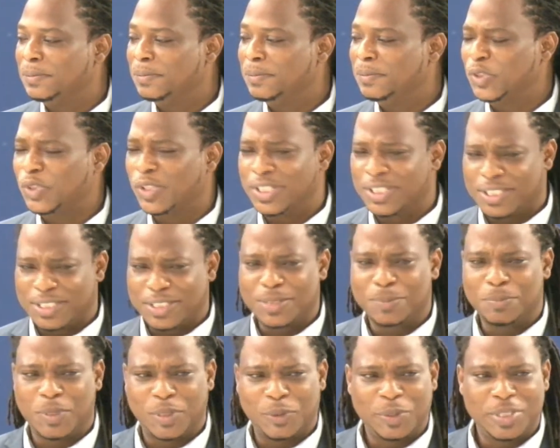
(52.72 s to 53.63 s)
should I say
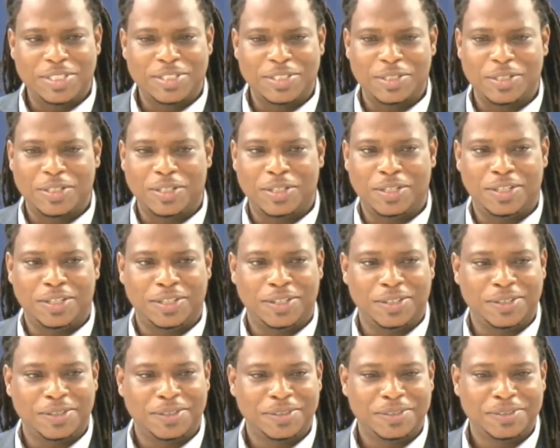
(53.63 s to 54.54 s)
spirit?
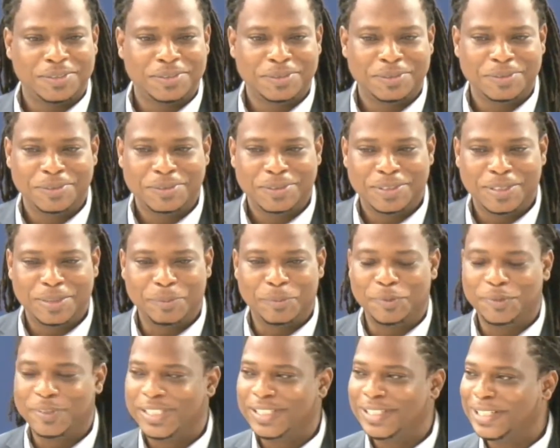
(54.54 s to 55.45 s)
Or I'm
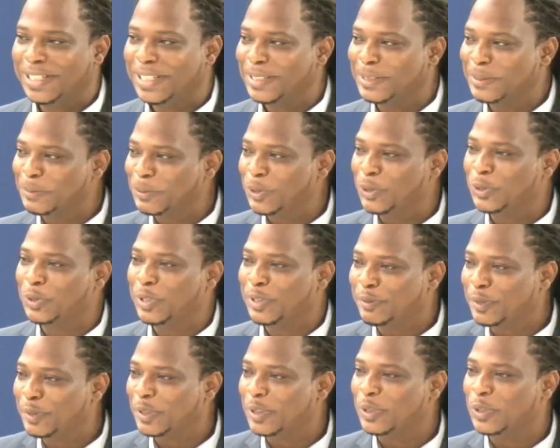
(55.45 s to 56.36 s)
feeling
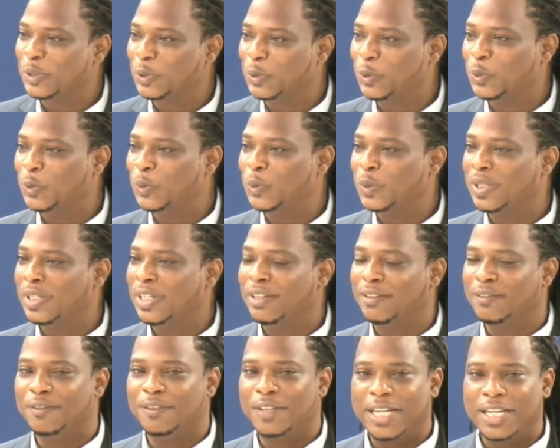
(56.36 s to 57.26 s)
driven to
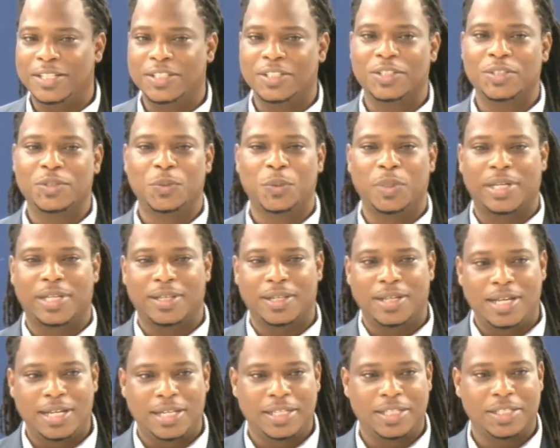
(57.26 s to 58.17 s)
invite us to
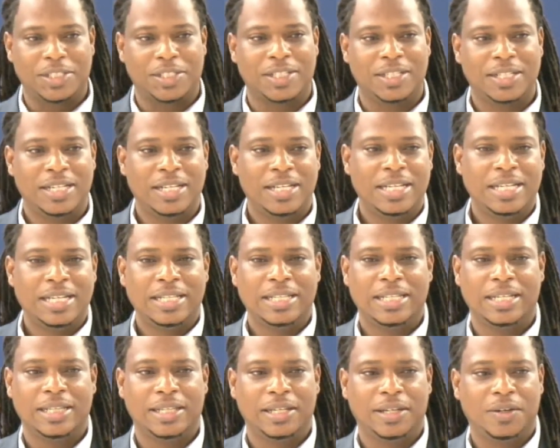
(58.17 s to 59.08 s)
acknowledge
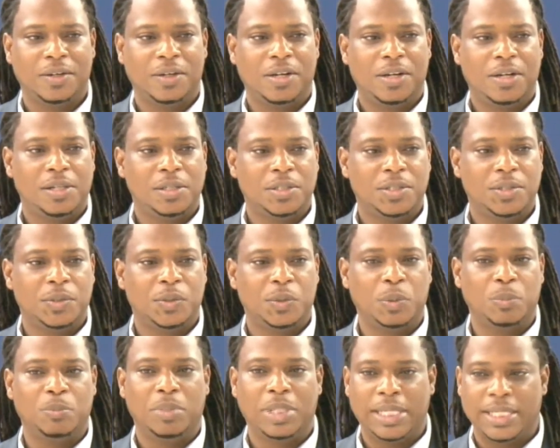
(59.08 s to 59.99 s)
that there are
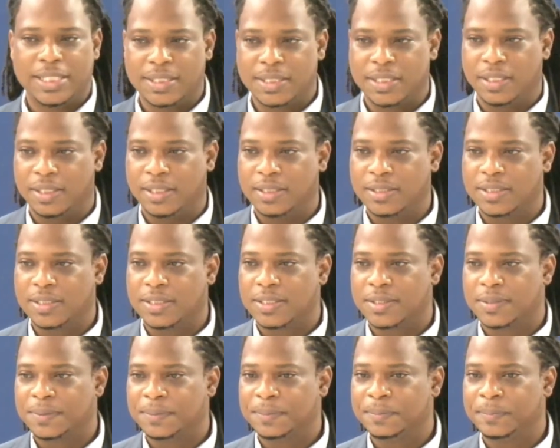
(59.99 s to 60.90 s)
also
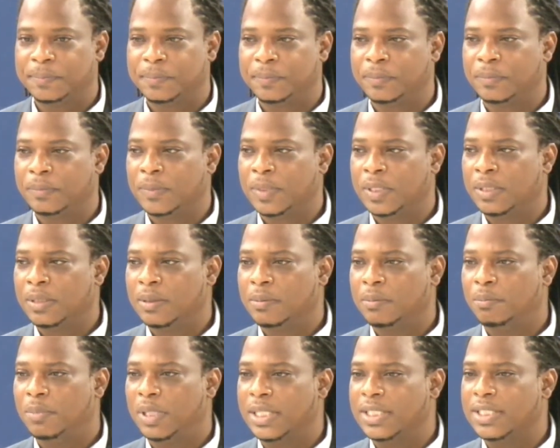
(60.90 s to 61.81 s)
blessings.
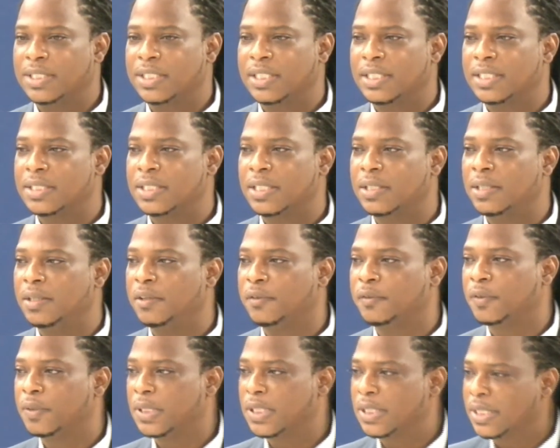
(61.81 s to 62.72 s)
Blessings in
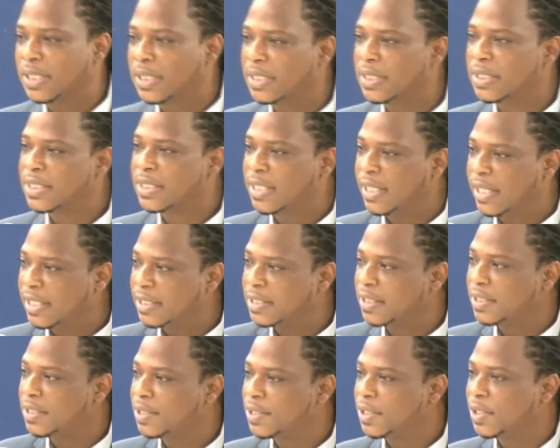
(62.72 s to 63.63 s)
different
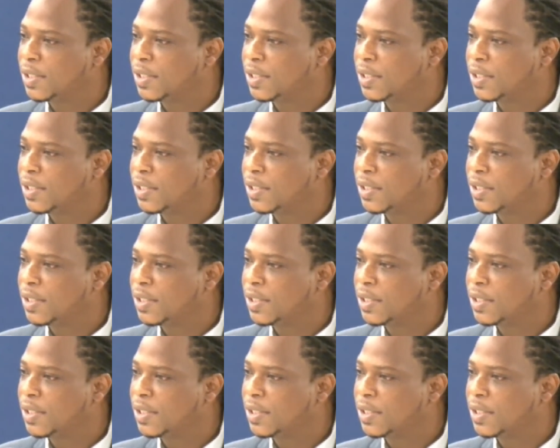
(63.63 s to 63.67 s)
sizes,